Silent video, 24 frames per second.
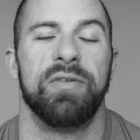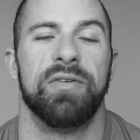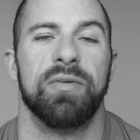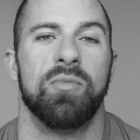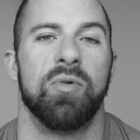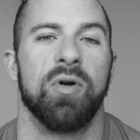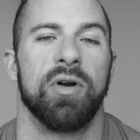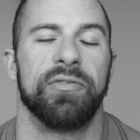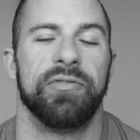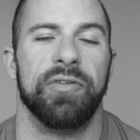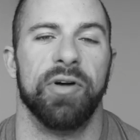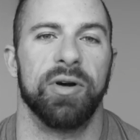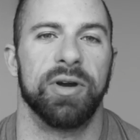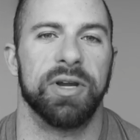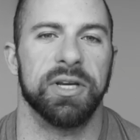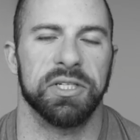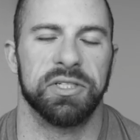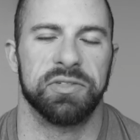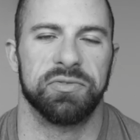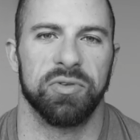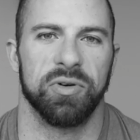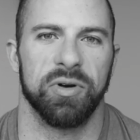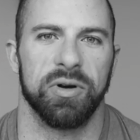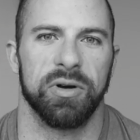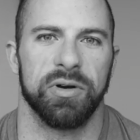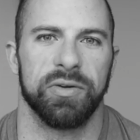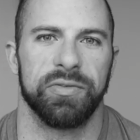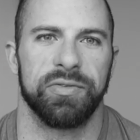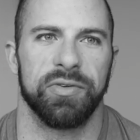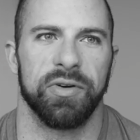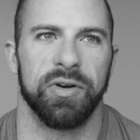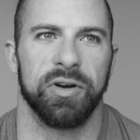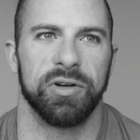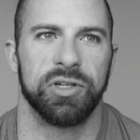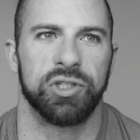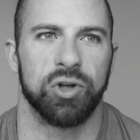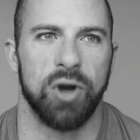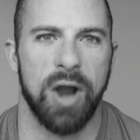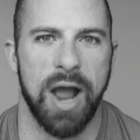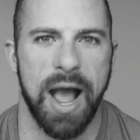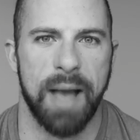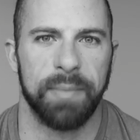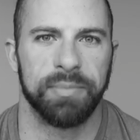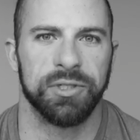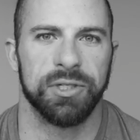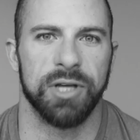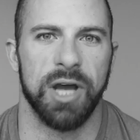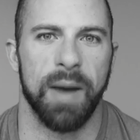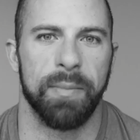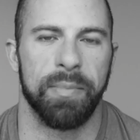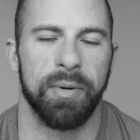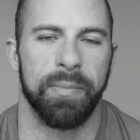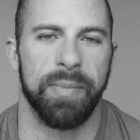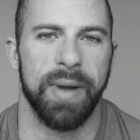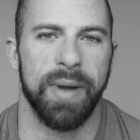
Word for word: even more focus for, for traps, upper